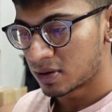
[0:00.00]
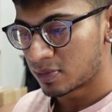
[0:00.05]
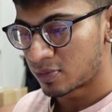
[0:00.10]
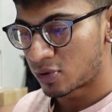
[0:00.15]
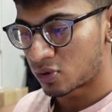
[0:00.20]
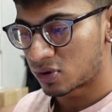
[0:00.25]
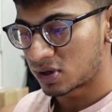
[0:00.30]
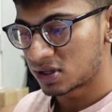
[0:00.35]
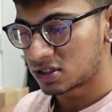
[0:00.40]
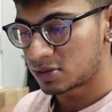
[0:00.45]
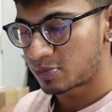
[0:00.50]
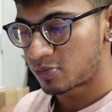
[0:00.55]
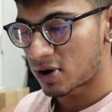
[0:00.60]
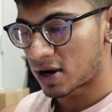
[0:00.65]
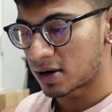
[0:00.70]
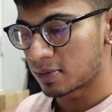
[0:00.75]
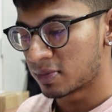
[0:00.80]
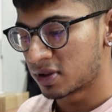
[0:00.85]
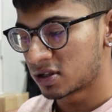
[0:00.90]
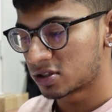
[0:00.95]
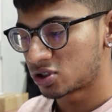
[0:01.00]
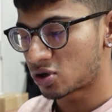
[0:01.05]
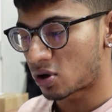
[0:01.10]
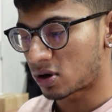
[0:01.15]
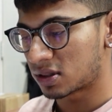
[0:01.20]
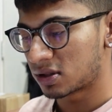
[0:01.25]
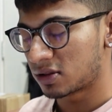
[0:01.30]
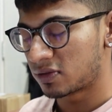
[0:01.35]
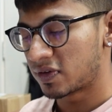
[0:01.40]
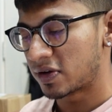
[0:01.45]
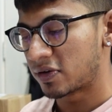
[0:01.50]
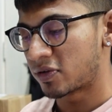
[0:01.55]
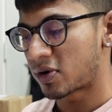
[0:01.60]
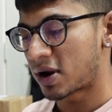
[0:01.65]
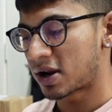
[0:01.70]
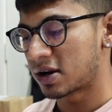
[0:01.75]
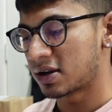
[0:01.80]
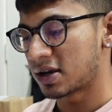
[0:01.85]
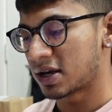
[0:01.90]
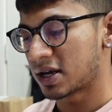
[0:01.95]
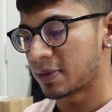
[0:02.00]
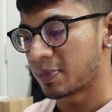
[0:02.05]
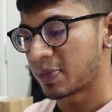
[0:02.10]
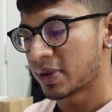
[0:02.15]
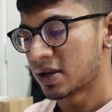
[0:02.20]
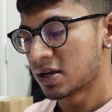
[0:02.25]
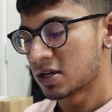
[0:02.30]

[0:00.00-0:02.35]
Protein spread, milk chocolate flavor right there.